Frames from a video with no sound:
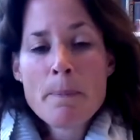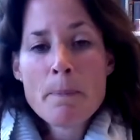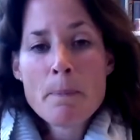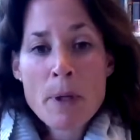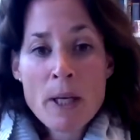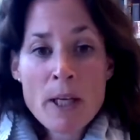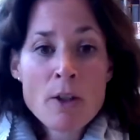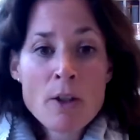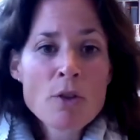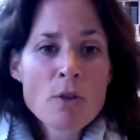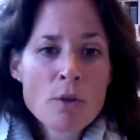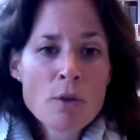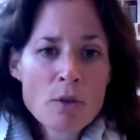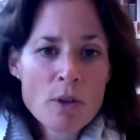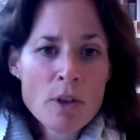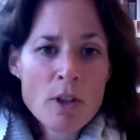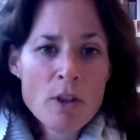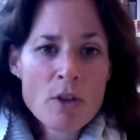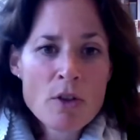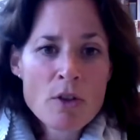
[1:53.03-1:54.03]
Based on
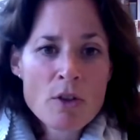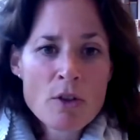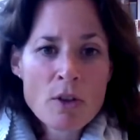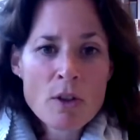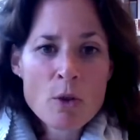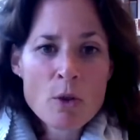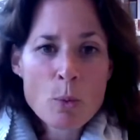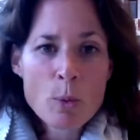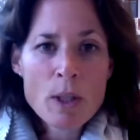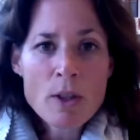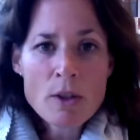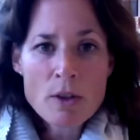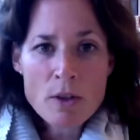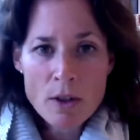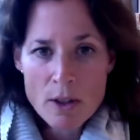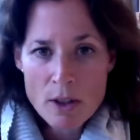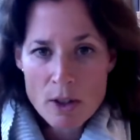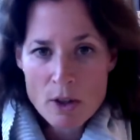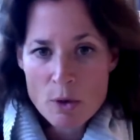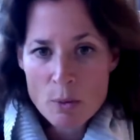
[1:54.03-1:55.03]
these twin
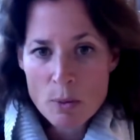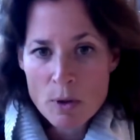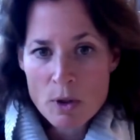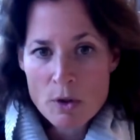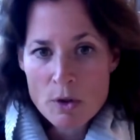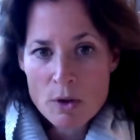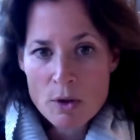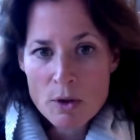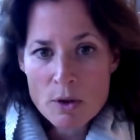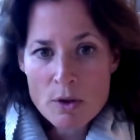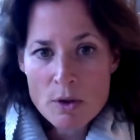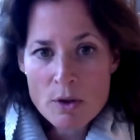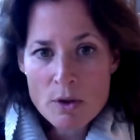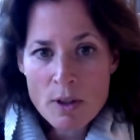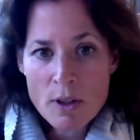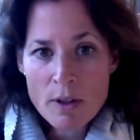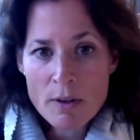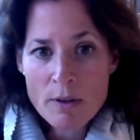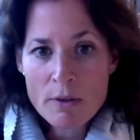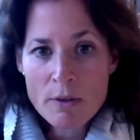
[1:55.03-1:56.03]
studies results
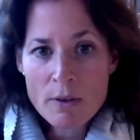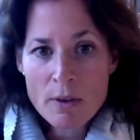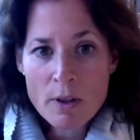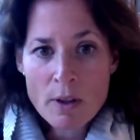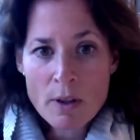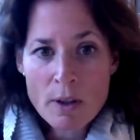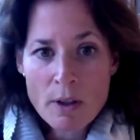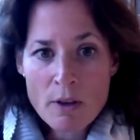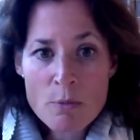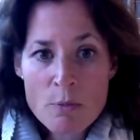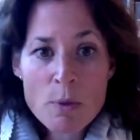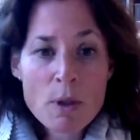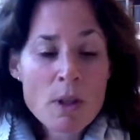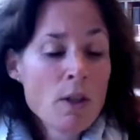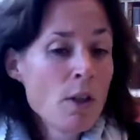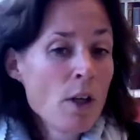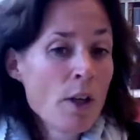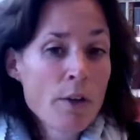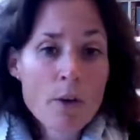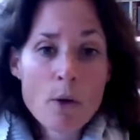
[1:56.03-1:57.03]
that have
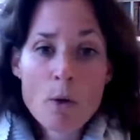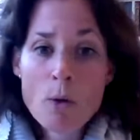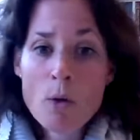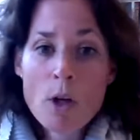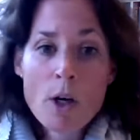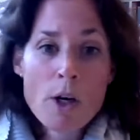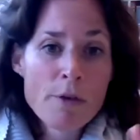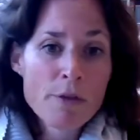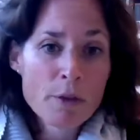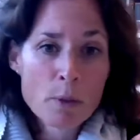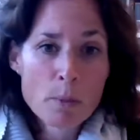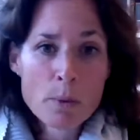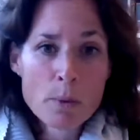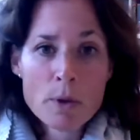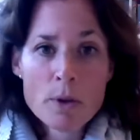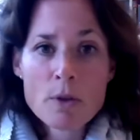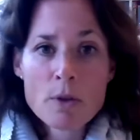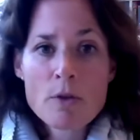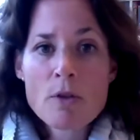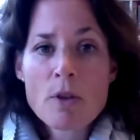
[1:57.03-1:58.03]
been done all over the
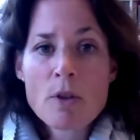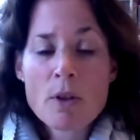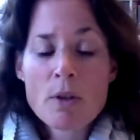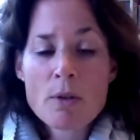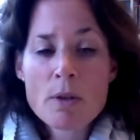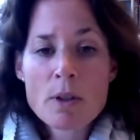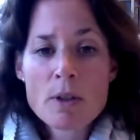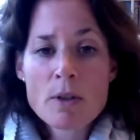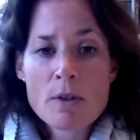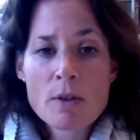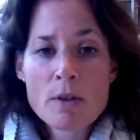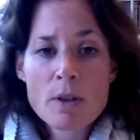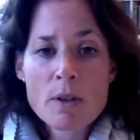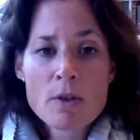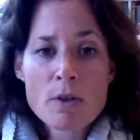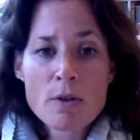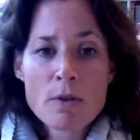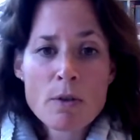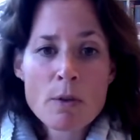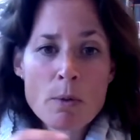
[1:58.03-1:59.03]
world, so it's
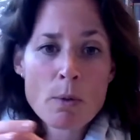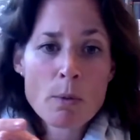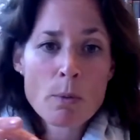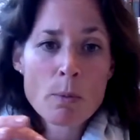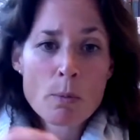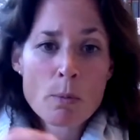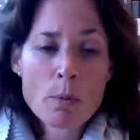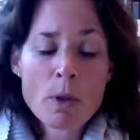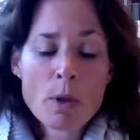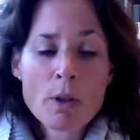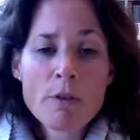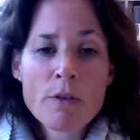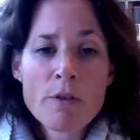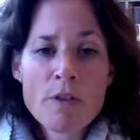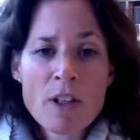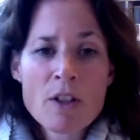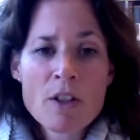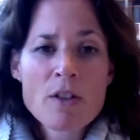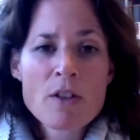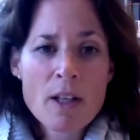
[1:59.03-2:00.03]
a rather
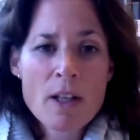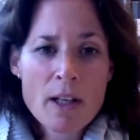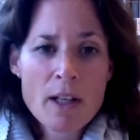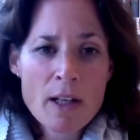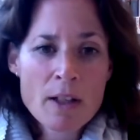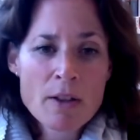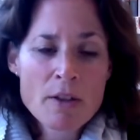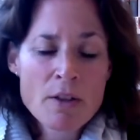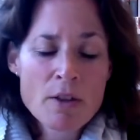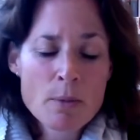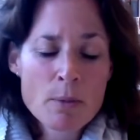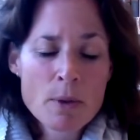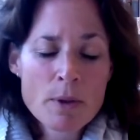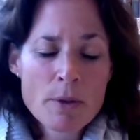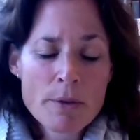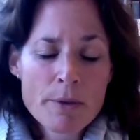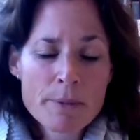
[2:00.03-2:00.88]
fixed estimate.